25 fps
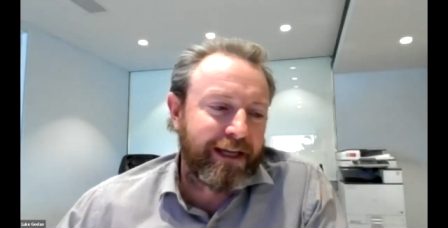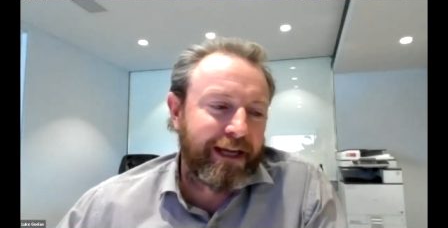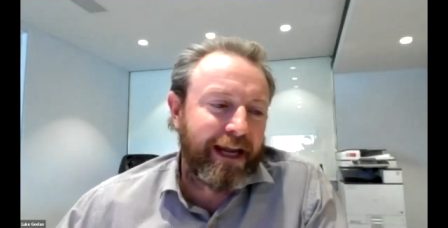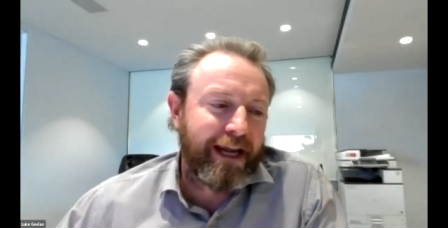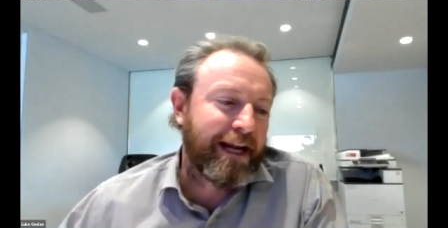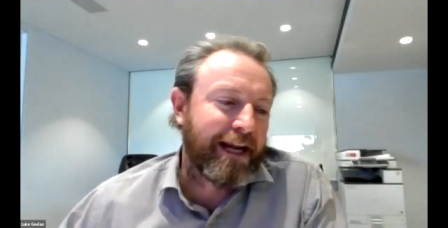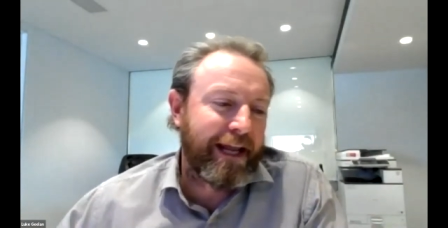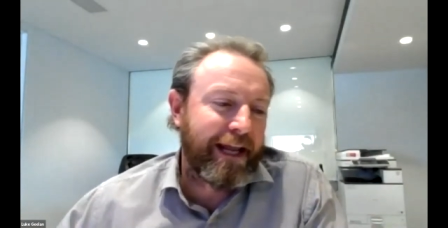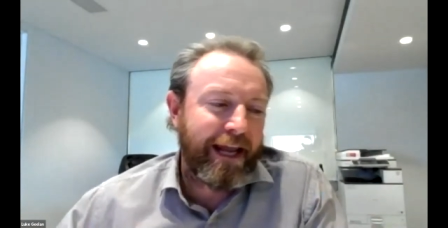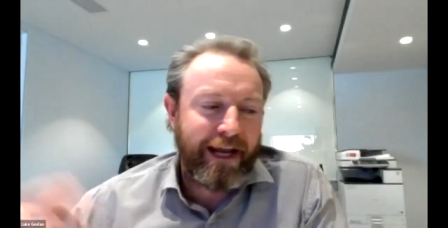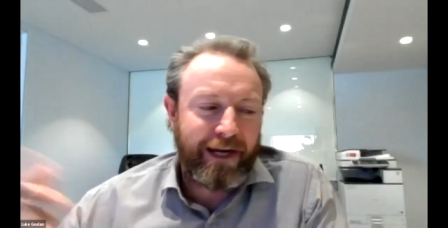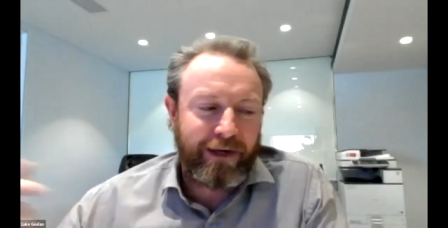
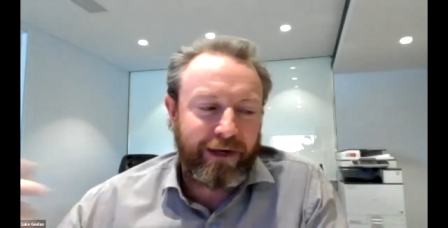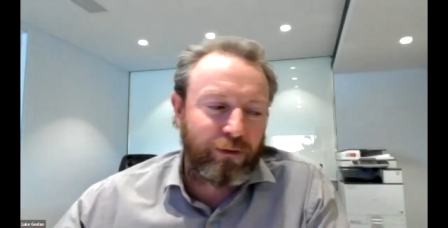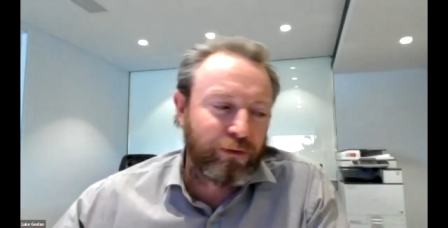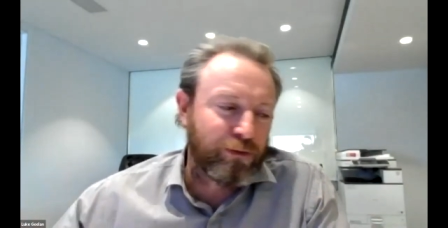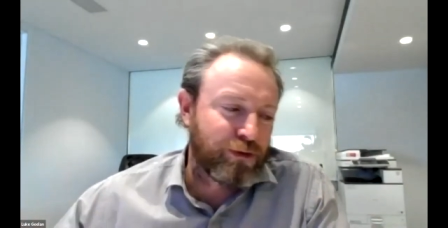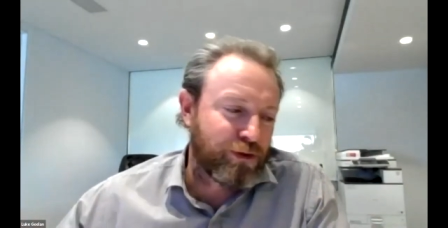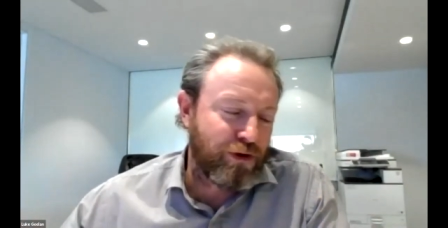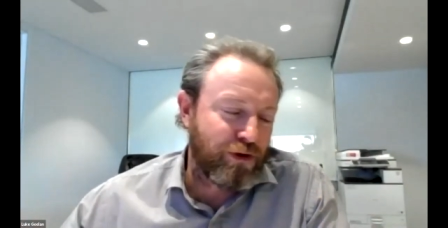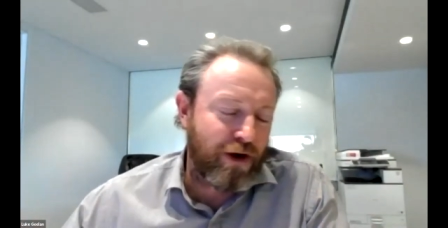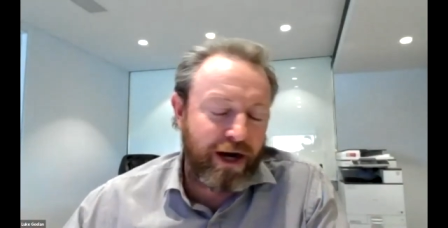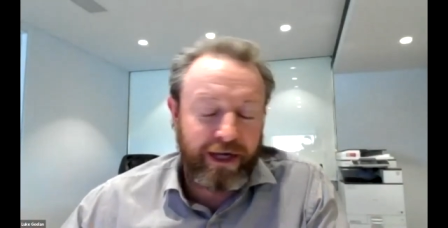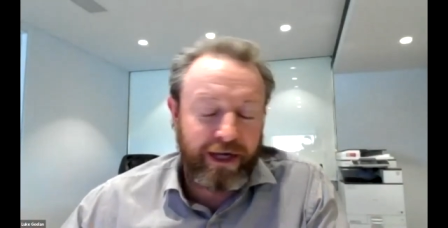getting out
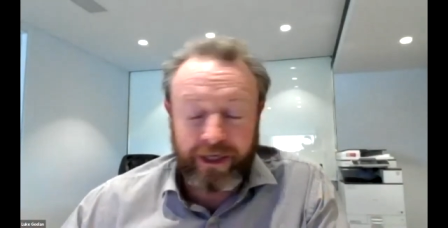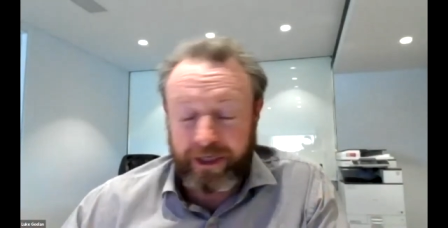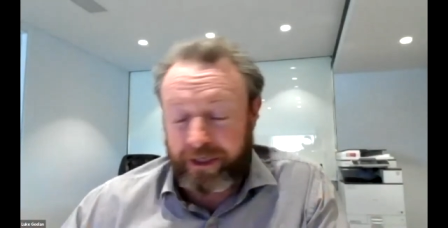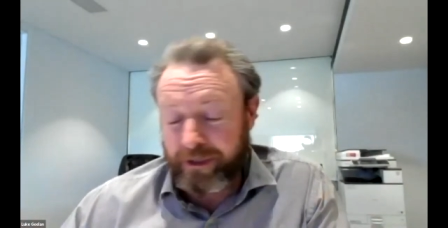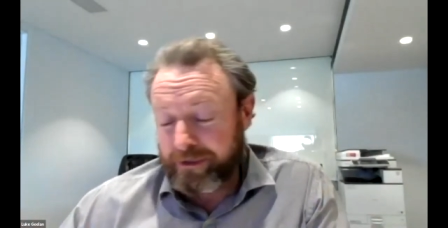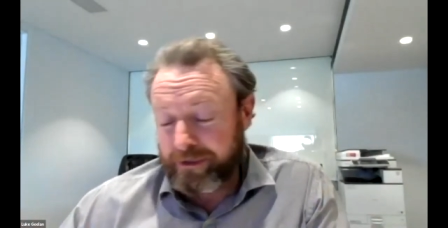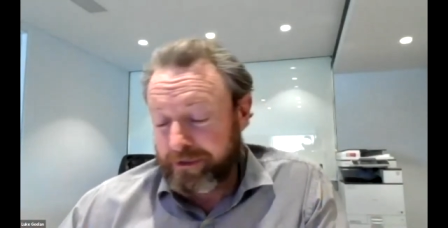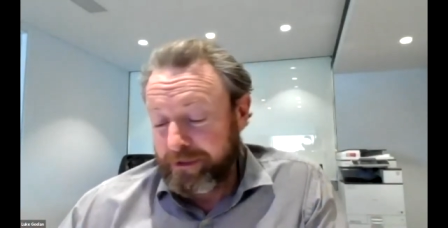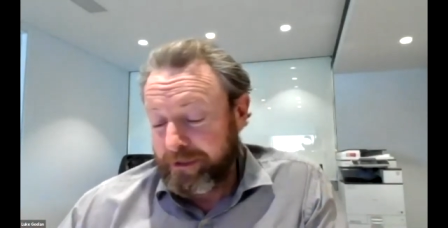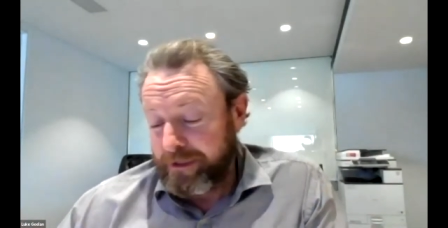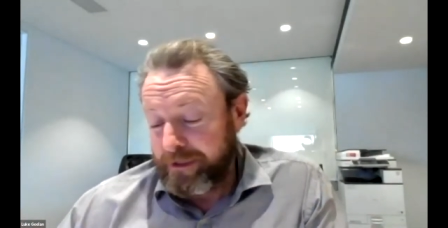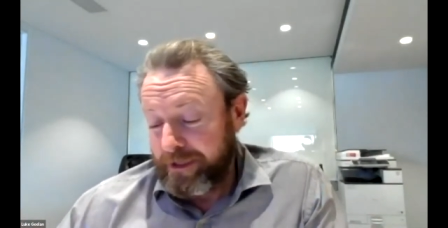or
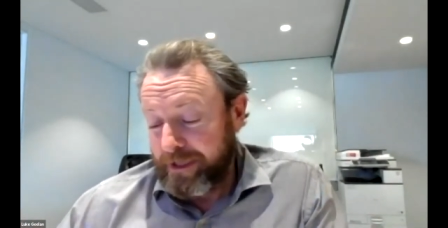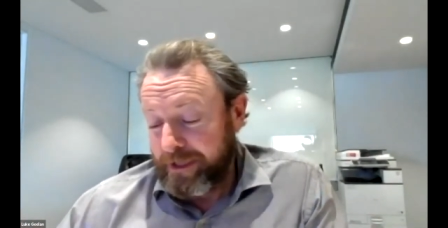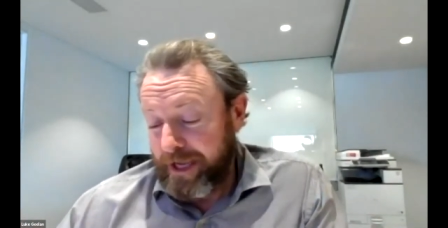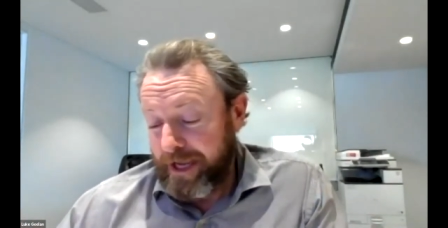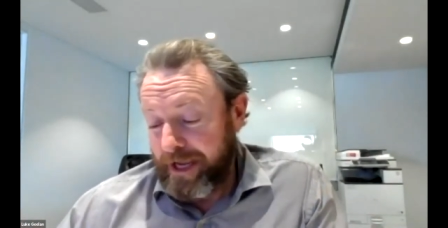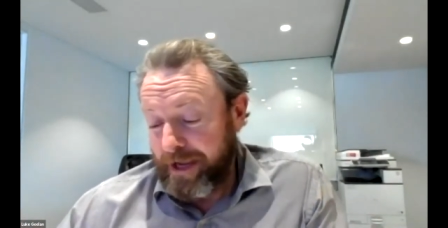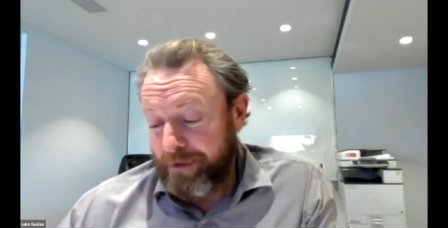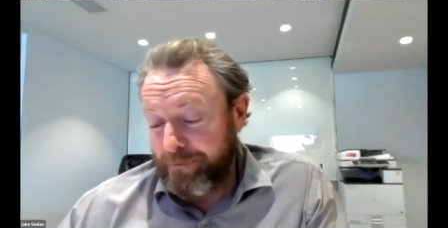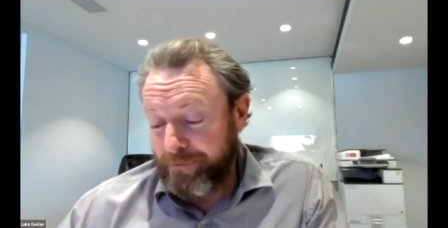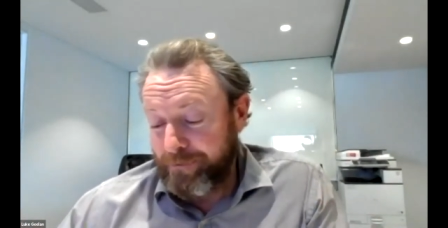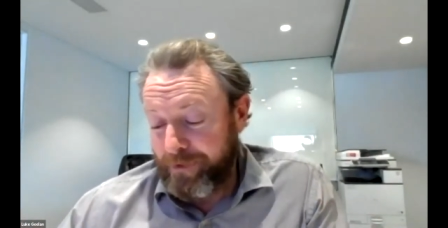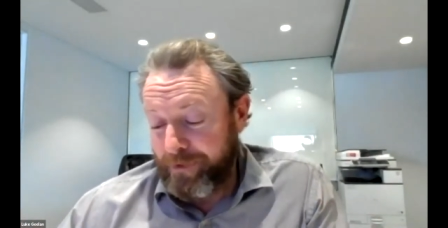trading,
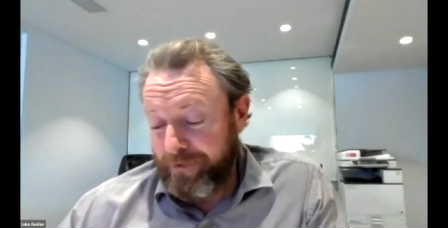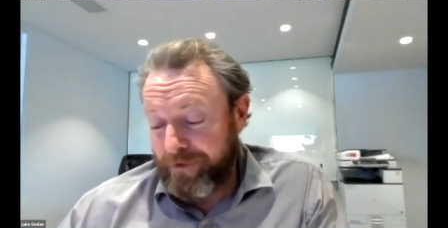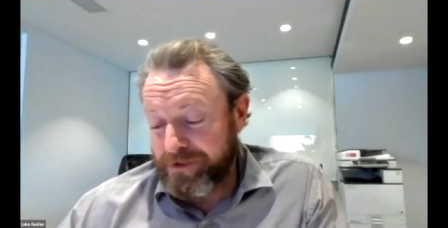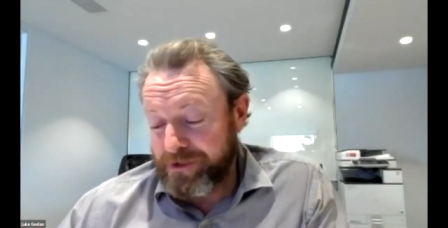then